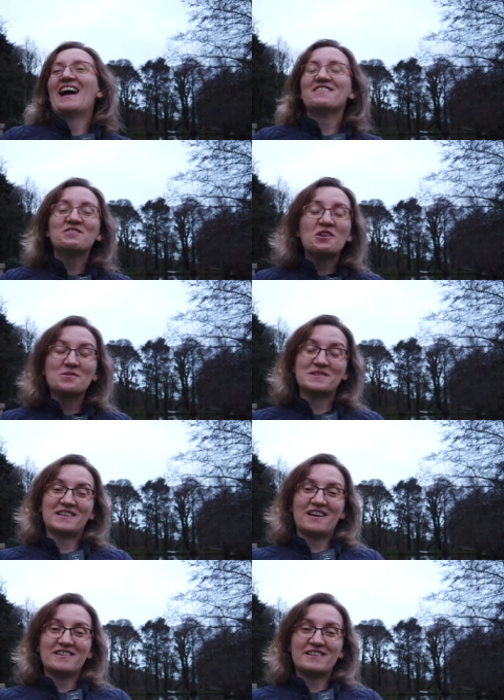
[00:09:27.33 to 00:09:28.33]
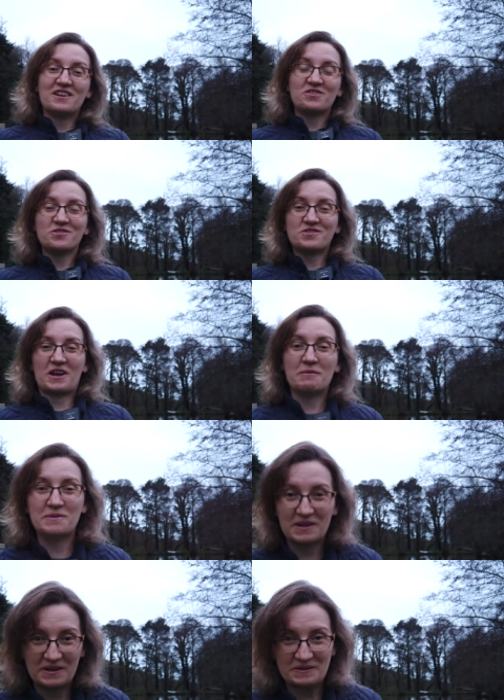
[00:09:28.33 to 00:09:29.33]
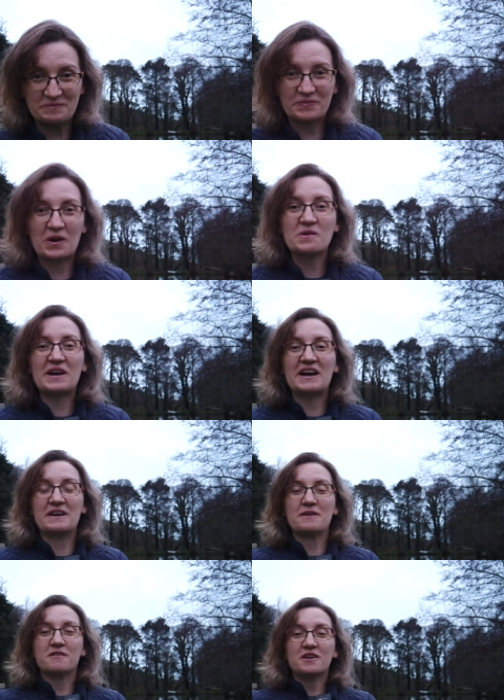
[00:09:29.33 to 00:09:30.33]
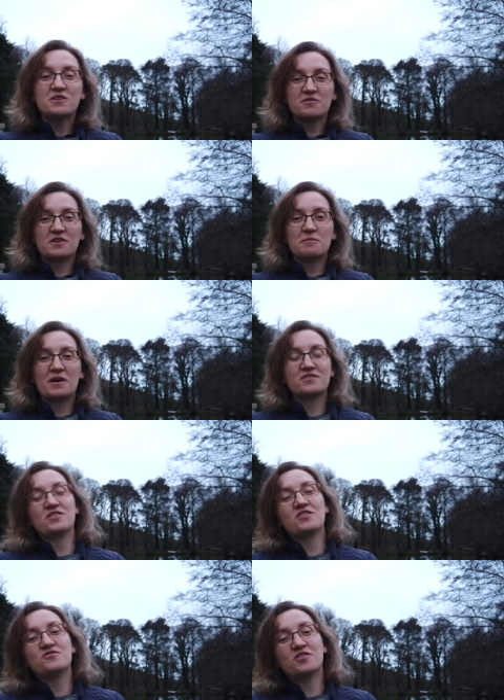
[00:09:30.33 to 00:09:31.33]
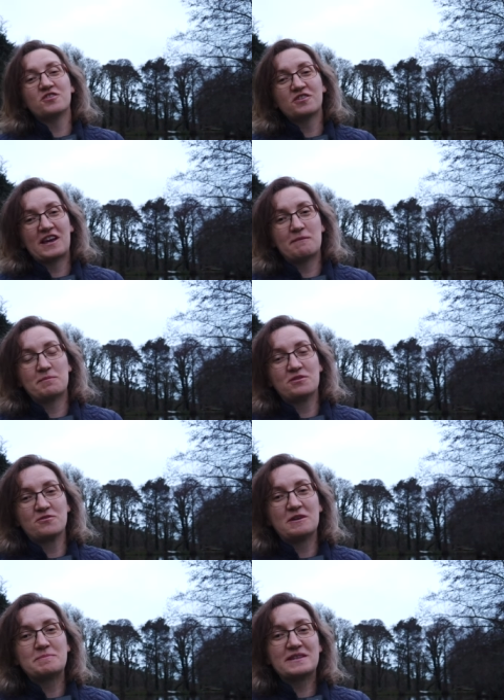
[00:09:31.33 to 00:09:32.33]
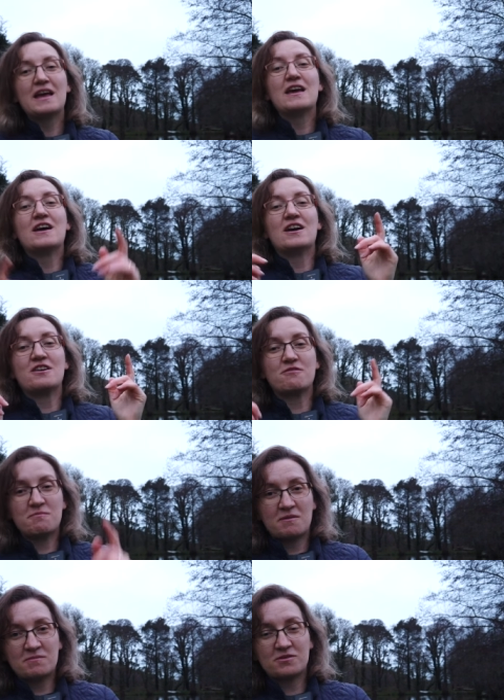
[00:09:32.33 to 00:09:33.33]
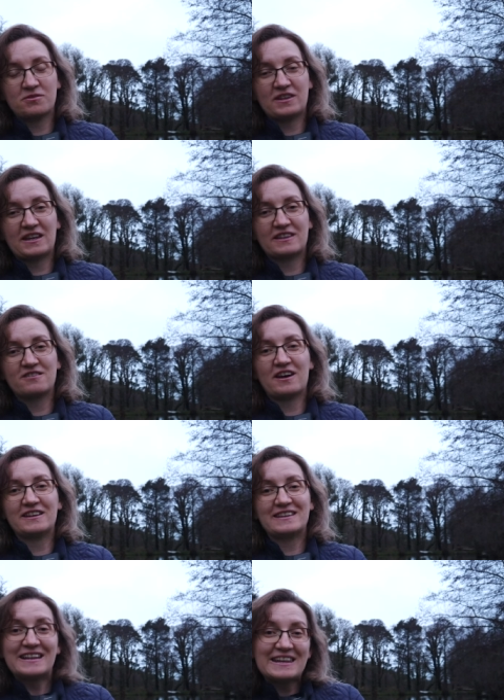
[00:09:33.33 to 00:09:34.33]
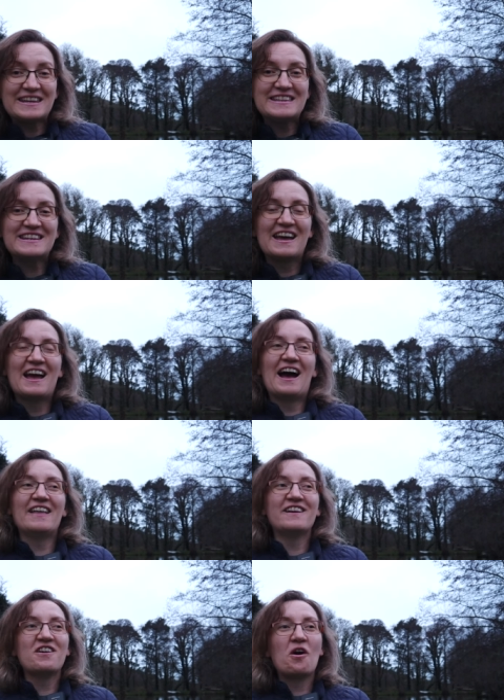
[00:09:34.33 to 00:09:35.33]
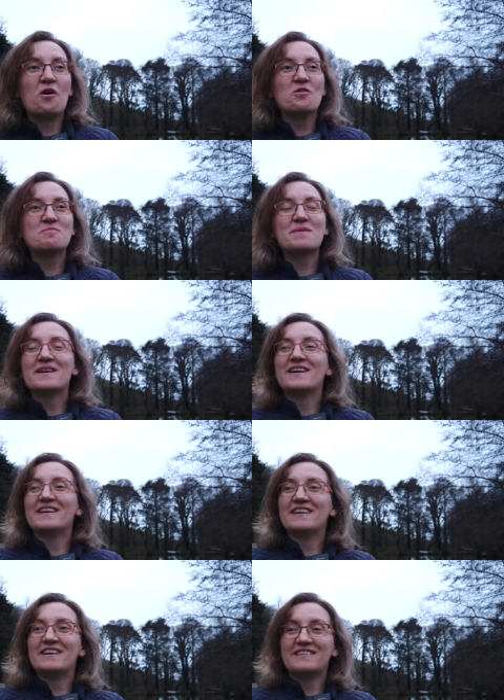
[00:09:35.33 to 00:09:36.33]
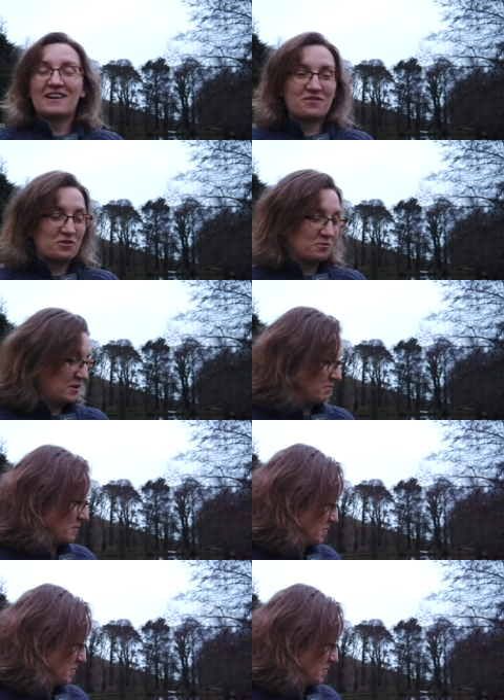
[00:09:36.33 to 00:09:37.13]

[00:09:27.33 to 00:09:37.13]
and you know, starting a new chapter. Okay, thank you very much. Enjoy your camping trips. Uh, remember to take the right lead, and I hope uh, that you will be